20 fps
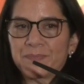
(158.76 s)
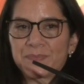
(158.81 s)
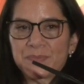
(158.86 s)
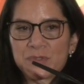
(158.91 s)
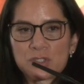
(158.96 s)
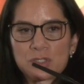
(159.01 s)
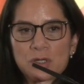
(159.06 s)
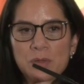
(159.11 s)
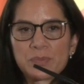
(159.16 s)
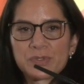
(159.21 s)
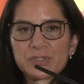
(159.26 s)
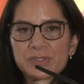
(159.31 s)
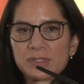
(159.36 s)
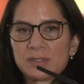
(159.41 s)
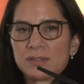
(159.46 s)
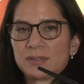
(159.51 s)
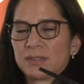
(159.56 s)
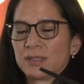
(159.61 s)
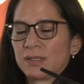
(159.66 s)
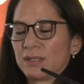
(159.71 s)
thrombus
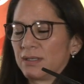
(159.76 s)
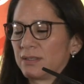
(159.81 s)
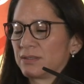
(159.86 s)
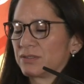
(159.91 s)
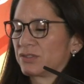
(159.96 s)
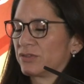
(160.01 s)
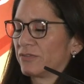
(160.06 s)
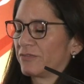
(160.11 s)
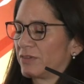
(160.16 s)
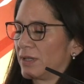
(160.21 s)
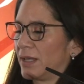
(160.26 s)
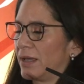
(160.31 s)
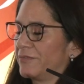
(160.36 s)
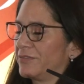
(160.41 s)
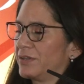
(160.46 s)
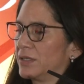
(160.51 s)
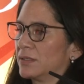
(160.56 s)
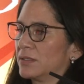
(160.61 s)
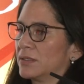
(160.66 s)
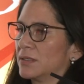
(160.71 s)
in the
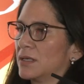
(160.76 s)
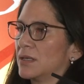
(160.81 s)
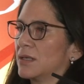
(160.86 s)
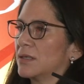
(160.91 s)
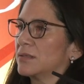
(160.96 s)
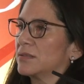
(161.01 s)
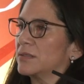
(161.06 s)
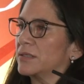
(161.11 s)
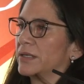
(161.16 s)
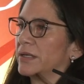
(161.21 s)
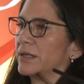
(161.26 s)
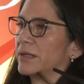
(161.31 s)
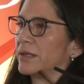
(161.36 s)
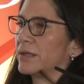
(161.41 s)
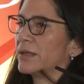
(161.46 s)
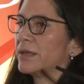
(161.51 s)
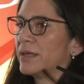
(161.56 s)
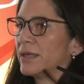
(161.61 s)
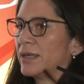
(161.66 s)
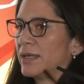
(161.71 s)
subclavian and the
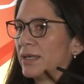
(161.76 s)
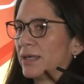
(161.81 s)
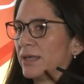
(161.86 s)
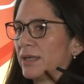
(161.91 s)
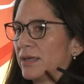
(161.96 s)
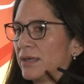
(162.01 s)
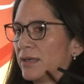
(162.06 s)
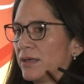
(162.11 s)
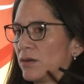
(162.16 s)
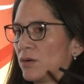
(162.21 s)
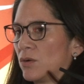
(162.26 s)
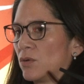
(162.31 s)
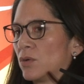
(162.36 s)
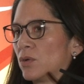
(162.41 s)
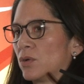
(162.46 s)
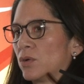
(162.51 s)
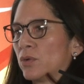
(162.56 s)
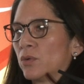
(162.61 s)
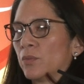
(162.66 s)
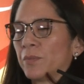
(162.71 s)

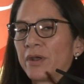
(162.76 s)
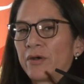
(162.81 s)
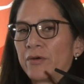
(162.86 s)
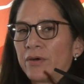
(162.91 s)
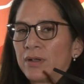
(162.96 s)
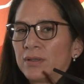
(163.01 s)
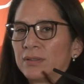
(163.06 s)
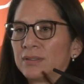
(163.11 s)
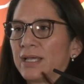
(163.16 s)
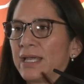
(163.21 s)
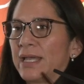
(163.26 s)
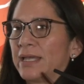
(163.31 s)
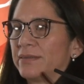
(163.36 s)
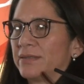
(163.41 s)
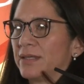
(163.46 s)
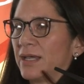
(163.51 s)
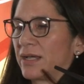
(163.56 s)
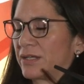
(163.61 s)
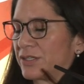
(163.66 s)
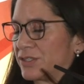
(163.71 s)
humeral and the
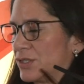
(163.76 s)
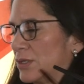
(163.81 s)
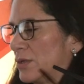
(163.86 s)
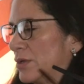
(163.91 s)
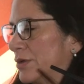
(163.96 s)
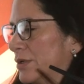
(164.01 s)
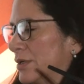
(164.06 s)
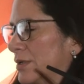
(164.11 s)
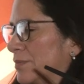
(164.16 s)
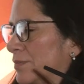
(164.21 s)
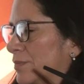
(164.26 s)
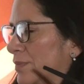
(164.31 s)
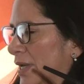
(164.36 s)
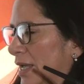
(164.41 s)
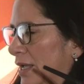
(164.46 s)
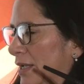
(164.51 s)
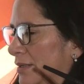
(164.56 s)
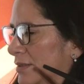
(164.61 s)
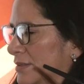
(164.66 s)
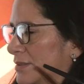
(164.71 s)
axillary
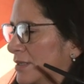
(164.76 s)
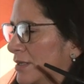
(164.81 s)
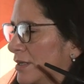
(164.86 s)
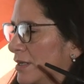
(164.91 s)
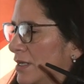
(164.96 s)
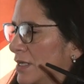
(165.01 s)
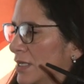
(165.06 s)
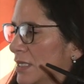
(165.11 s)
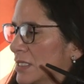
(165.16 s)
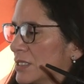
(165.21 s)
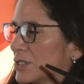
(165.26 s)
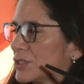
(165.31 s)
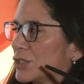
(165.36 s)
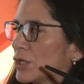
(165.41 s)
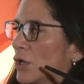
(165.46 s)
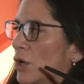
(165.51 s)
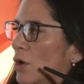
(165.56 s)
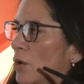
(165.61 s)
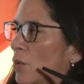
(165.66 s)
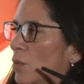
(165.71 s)
vein.
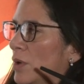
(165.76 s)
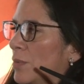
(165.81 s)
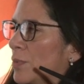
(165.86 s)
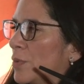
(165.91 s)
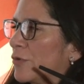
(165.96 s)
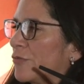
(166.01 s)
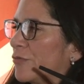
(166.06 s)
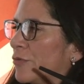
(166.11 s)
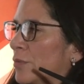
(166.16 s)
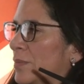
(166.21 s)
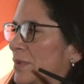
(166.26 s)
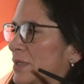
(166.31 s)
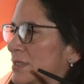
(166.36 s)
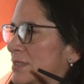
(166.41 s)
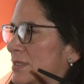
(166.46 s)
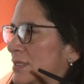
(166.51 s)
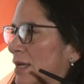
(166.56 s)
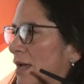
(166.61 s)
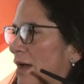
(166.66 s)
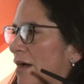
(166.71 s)
So we performed
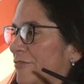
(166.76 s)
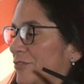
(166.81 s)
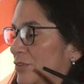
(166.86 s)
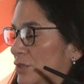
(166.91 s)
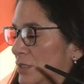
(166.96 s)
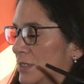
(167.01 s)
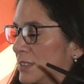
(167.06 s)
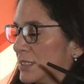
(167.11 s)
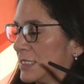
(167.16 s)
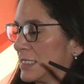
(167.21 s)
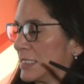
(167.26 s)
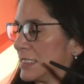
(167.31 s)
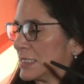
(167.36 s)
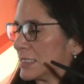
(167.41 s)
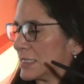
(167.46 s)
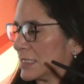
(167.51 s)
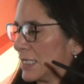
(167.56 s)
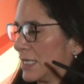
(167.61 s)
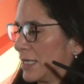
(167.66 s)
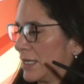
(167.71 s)
after
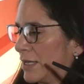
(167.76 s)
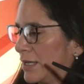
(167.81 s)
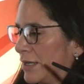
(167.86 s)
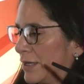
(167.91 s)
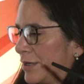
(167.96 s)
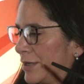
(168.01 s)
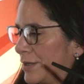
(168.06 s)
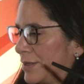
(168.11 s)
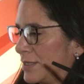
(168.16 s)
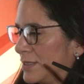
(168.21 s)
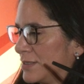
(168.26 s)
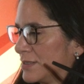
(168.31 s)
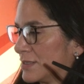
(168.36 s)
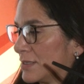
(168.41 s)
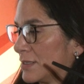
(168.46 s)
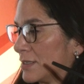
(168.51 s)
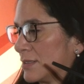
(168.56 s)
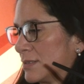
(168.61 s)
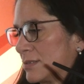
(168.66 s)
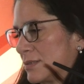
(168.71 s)
this
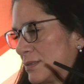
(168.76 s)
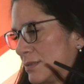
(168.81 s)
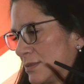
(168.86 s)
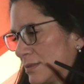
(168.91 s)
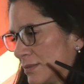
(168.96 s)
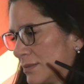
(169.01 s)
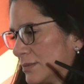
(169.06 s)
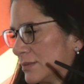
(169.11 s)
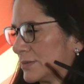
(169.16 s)
incidental